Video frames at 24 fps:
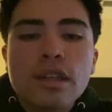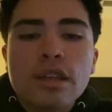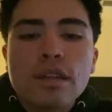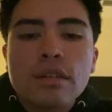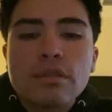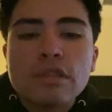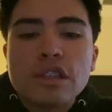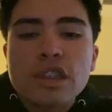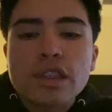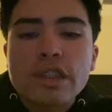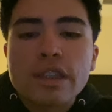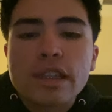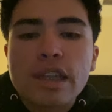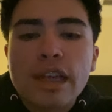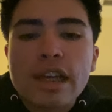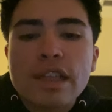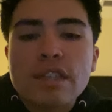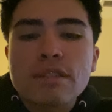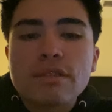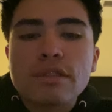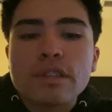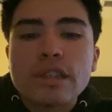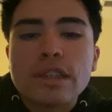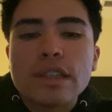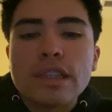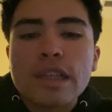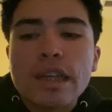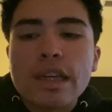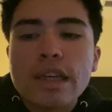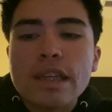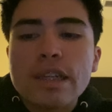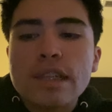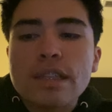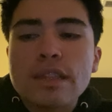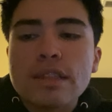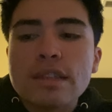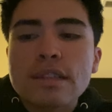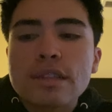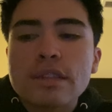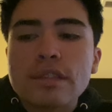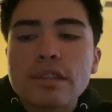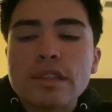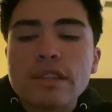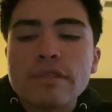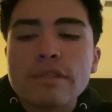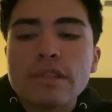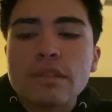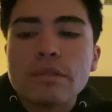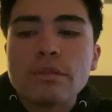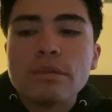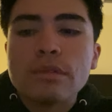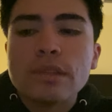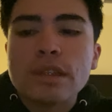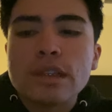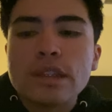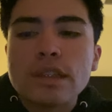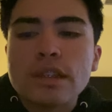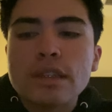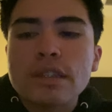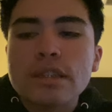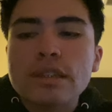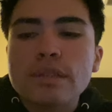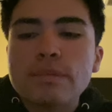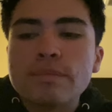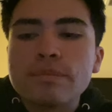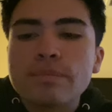which can last for days or even weeks.